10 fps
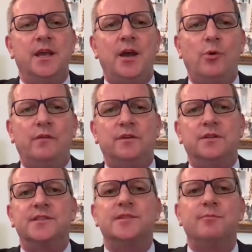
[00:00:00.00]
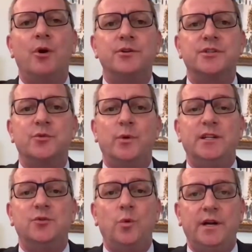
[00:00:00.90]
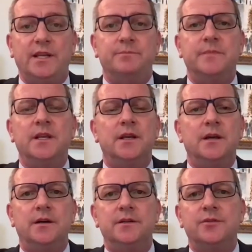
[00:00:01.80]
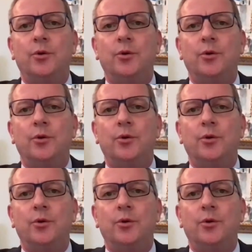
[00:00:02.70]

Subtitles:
However, since March 2020, untold